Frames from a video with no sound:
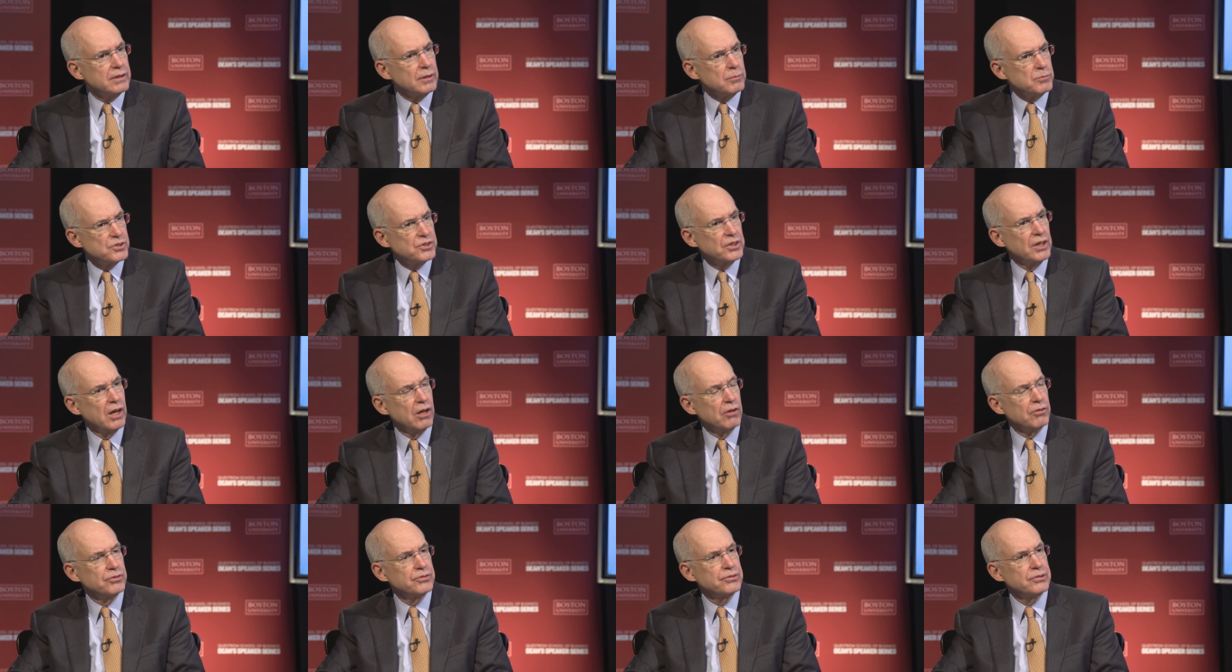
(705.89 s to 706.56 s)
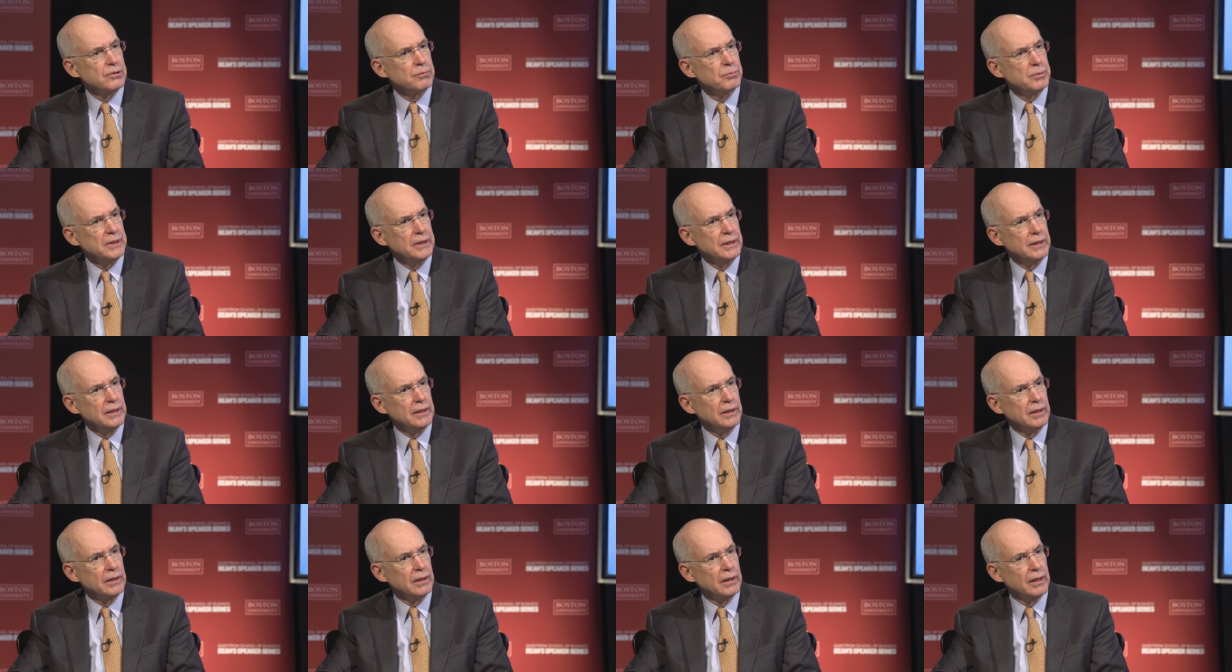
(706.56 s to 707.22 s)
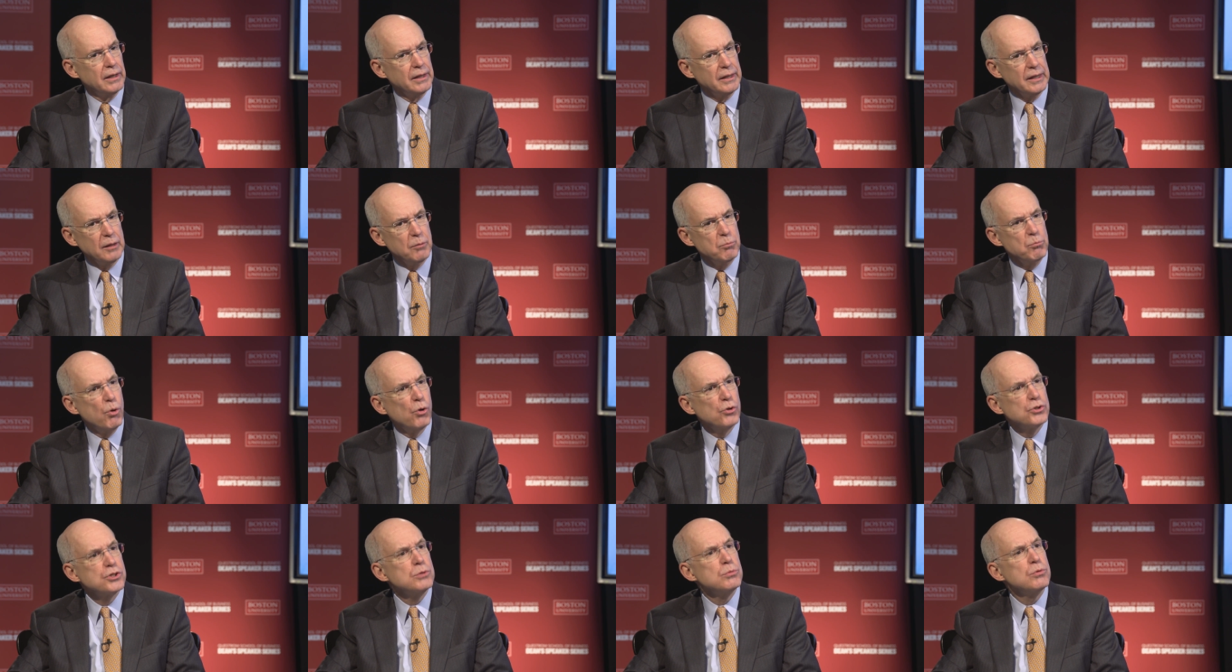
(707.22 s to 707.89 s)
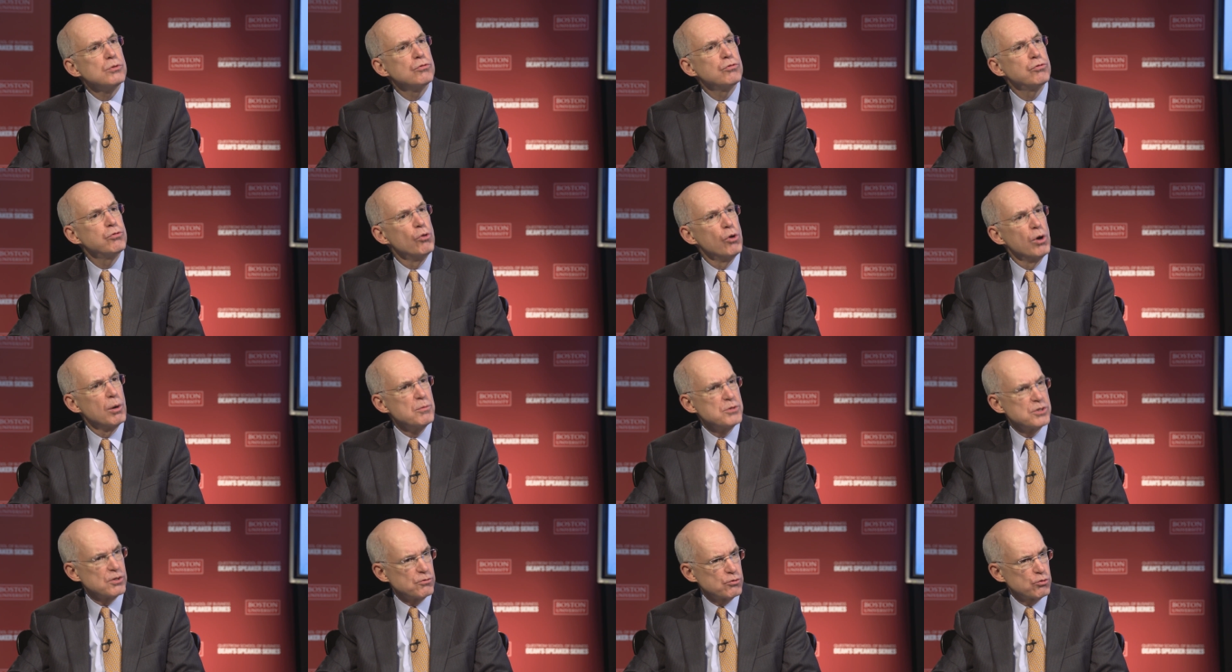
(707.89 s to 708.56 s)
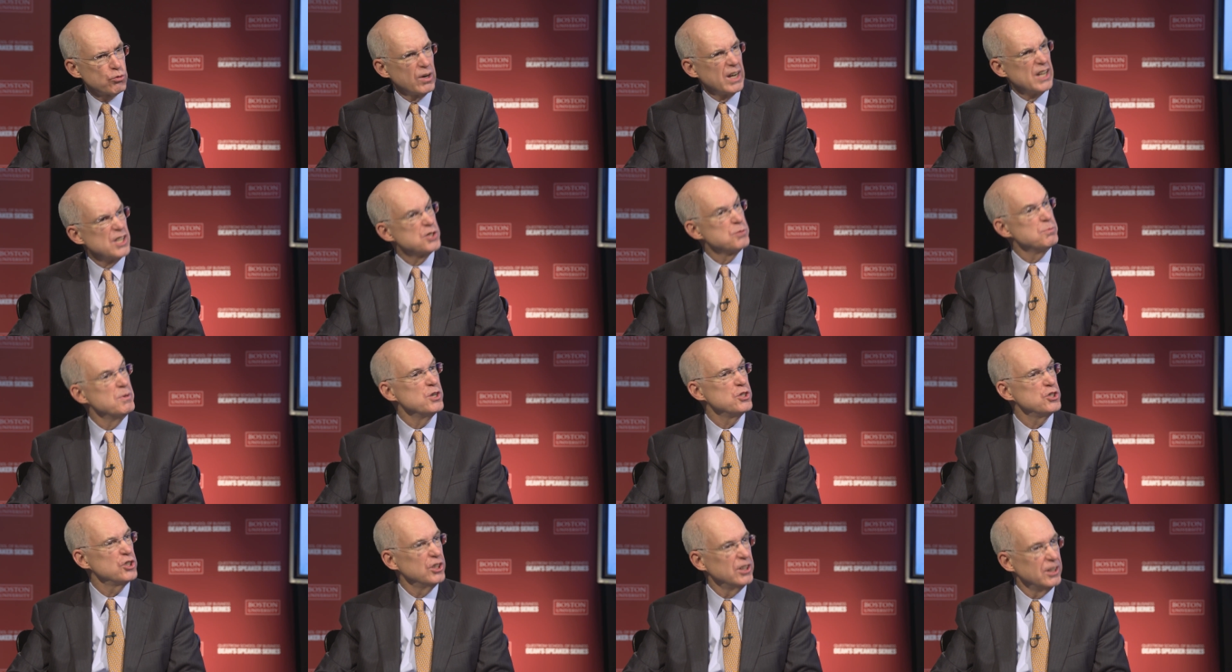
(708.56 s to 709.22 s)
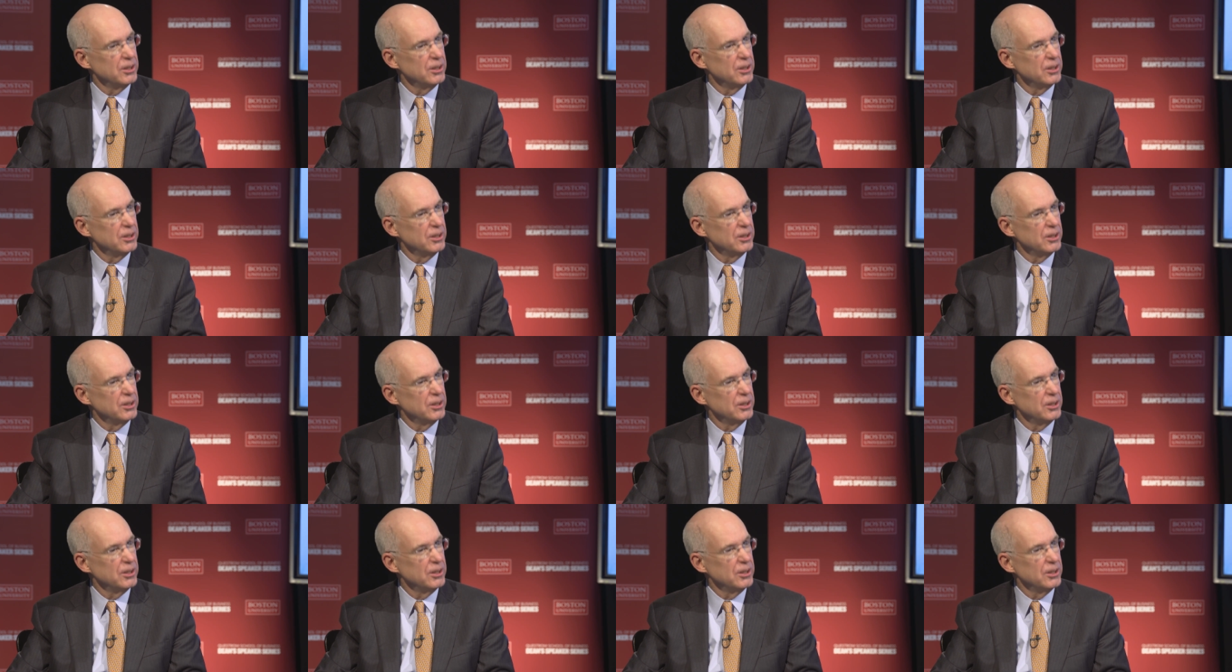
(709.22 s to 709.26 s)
themselves to being uh, in multiple. Well, they forms always of wanted the